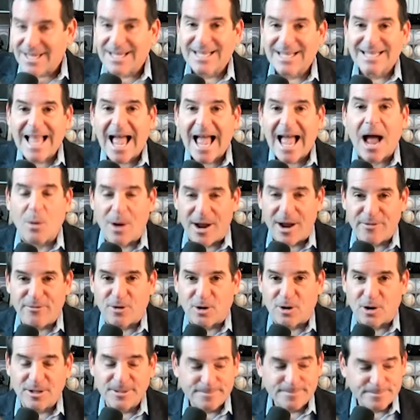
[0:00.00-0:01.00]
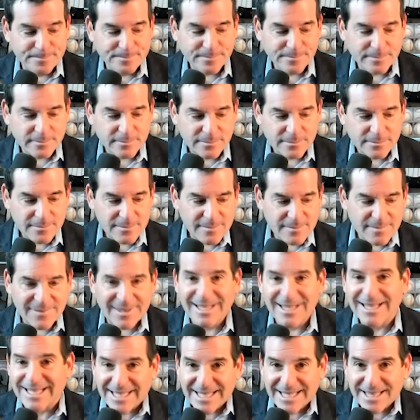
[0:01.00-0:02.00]
However,
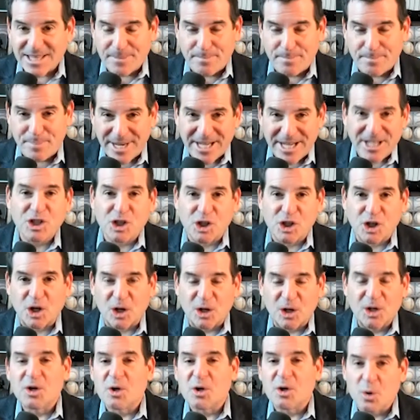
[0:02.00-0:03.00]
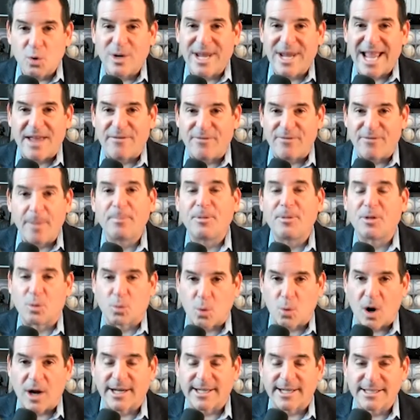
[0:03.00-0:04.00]
the pitcher who gave up the
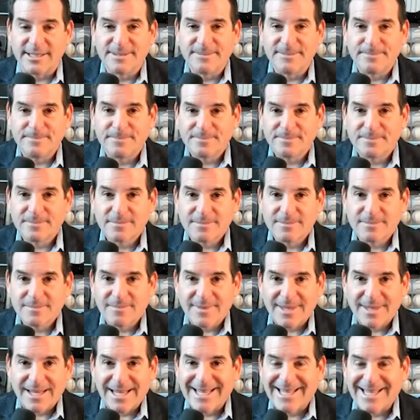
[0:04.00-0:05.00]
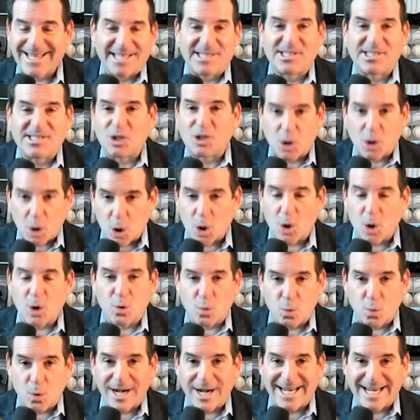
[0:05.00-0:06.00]
run gets an earned
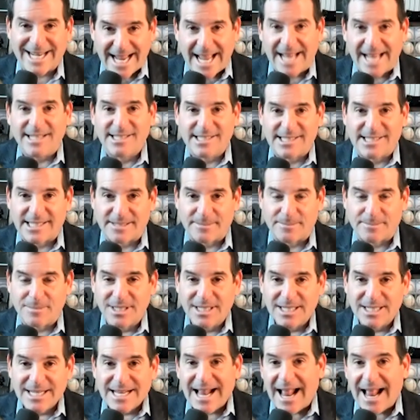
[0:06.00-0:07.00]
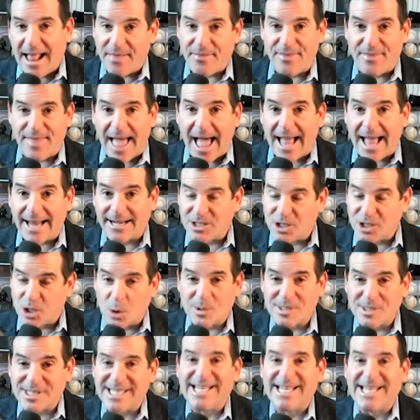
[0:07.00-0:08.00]
run against him, and that
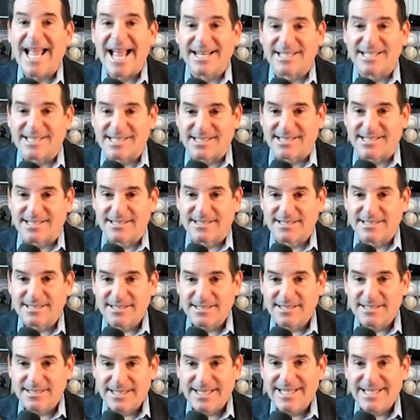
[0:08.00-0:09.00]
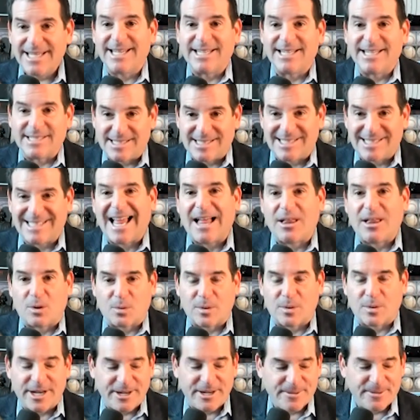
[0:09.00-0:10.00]
goes against his
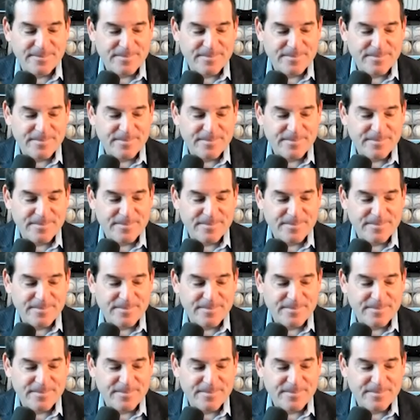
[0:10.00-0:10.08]
salary.